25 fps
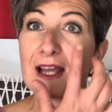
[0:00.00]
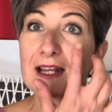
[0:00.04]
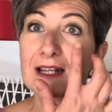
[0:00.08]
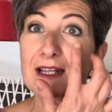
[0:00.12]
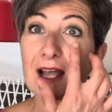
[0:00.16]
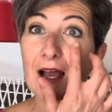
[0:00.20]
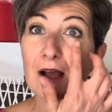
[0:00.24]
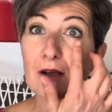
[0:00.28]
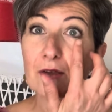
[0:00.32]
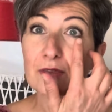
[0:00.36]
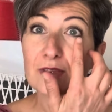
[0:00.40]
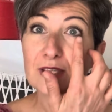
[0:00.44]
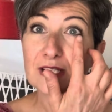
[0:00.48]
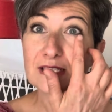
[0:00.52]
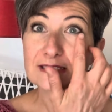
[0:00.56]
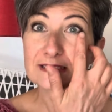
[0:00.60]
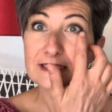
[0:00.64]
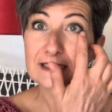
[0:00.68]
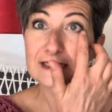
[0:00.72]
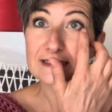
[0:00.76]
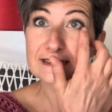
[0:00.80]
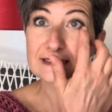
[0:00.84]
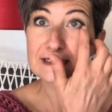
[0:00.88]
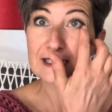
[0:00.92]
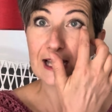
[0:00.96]
Now this
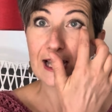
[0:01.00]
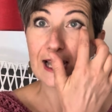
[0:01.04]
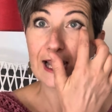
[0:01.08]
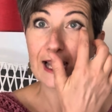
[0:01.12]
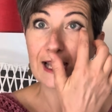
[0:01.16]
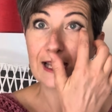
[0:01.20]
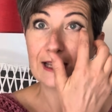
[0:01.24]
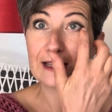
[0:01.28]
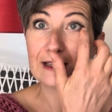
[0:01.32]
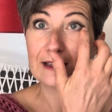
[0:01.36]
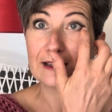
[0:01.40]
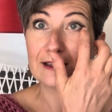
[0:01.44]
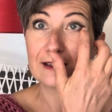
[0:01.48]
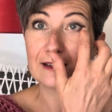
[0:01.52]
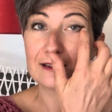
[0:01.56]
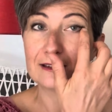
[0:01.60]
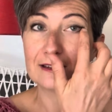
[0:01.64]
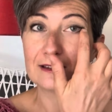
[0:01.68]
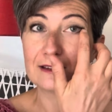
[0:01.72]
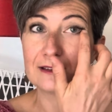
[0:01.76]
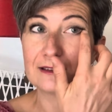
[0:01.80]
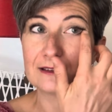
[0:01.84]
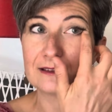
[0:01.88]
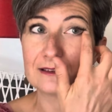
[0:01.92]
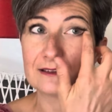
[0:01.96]
is a
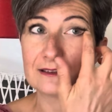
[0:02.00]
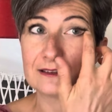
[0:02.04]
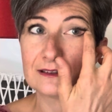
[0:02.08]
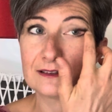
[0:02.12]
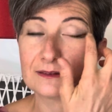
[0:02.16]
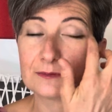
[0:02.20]
uh,